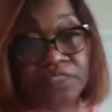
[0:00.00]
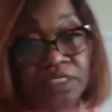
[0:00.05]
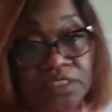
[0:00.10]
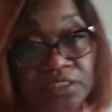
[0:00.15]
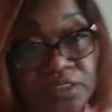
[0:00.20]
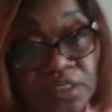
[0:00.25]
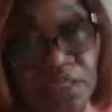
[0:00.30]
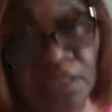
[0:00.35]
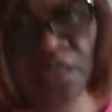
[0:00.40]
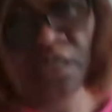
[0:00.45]

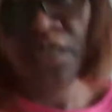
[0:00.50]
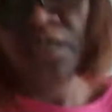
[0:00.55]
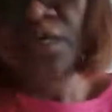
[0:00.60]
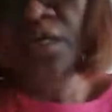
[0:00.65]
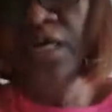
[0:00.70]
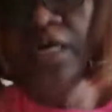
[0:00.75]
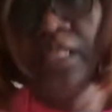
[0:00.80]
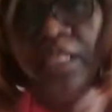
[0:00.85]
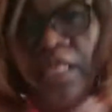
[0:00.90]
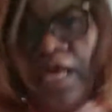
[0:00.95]
And
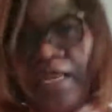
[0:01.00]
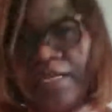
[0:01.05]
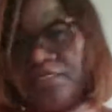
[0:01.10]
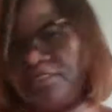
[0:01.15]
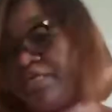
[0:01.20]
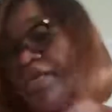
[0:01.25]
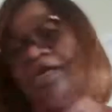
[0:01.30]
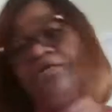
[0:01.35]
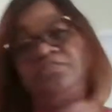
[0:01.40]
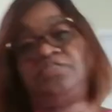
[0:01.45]
a lot
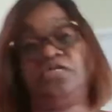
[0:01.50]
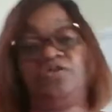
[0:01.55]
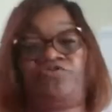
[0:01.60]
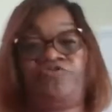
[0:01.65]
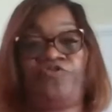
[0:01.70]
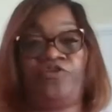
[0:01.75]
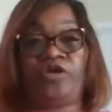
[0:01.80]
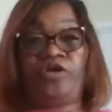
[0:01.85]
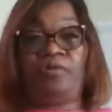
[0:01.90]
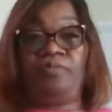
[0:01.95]
of times it
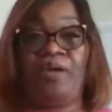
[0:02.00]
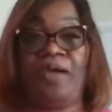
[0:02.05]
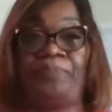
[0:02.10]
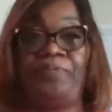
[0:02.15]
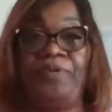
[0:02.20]
triggered my